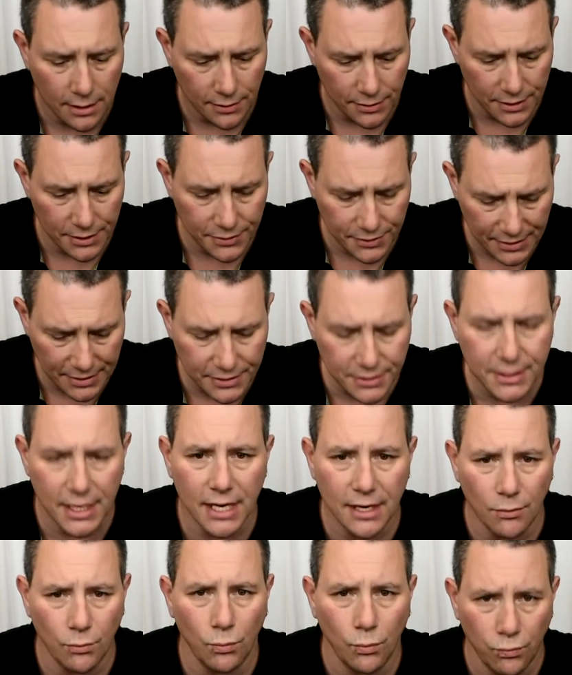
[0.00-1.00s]
These things
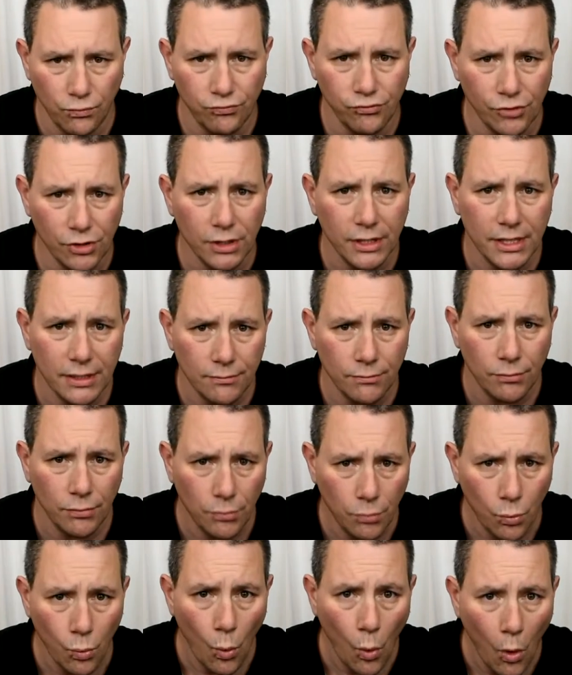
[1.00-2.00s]
get really
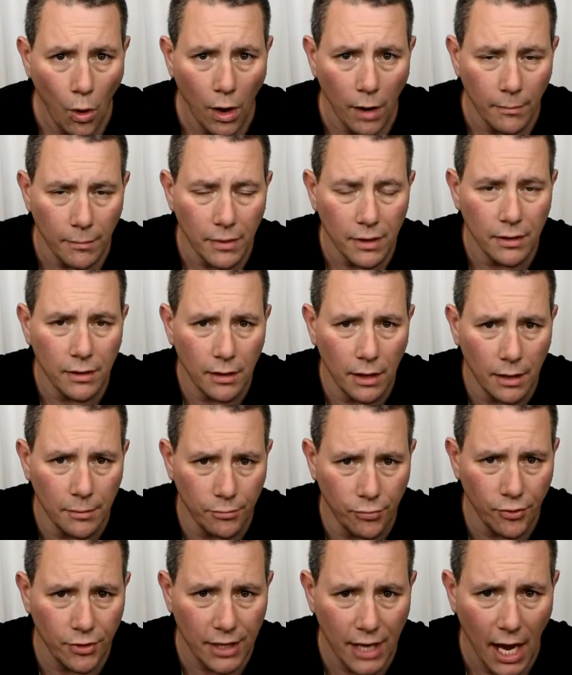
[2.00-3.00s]
warm
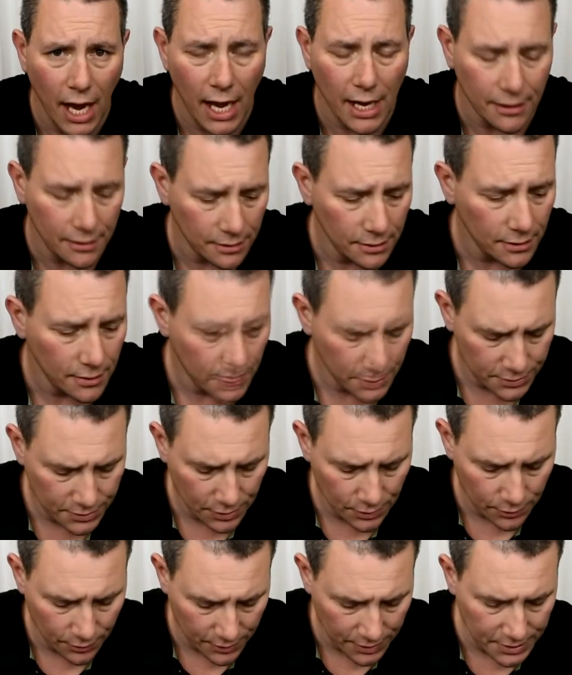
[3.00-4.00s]
and pretty hot
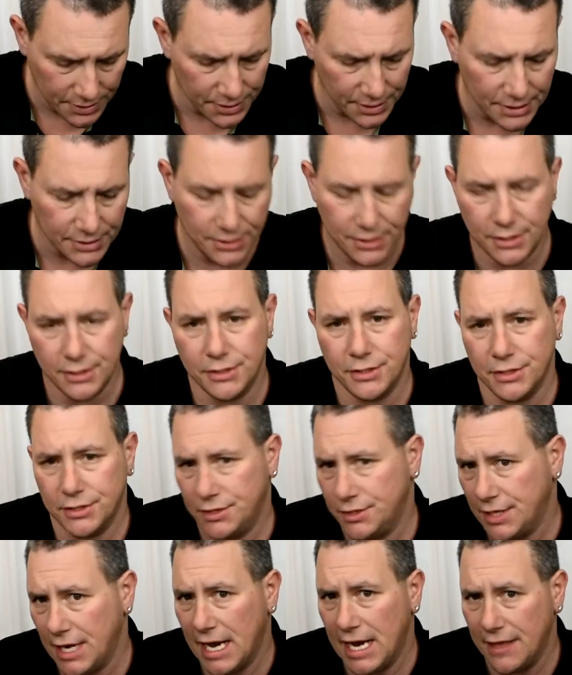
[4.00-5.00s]
so these things can
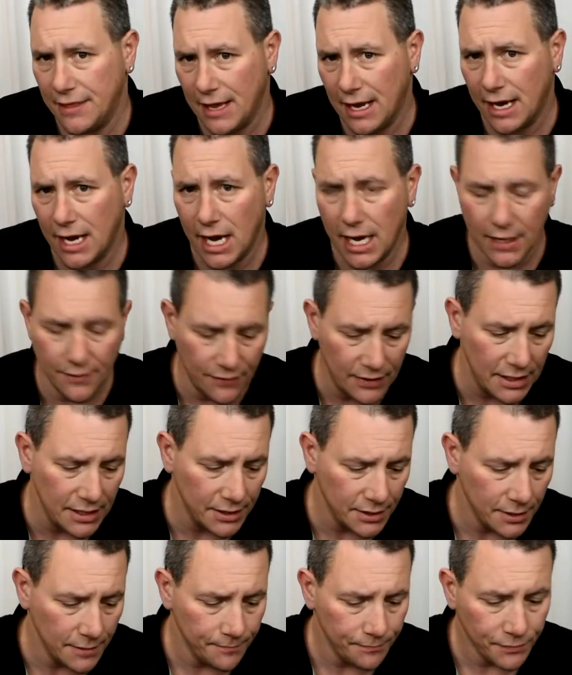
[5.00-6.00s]
sustain that kind of
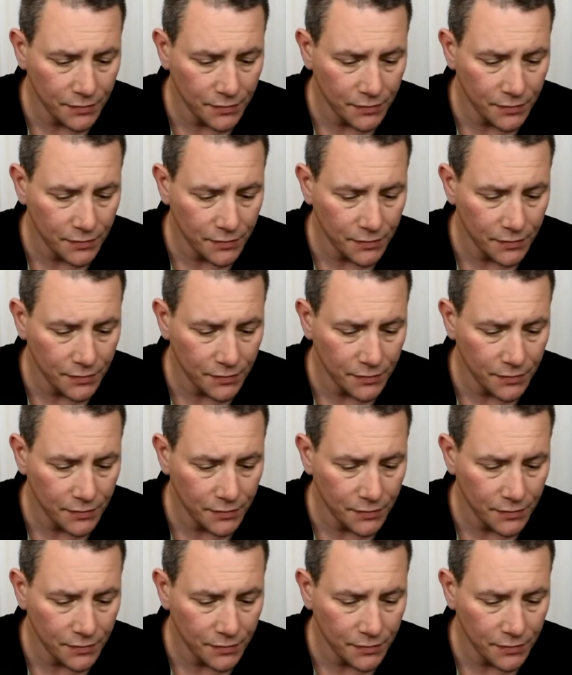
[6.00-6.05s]
heat.